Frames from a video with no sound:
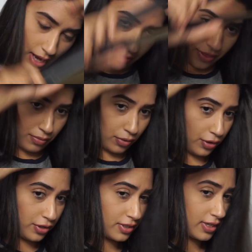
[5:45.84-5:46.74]
At the
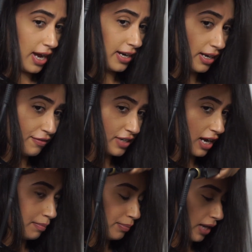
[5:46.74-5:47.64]
roots, kind of lift
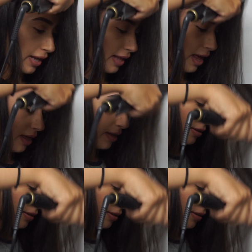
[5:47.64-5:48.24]
up like that.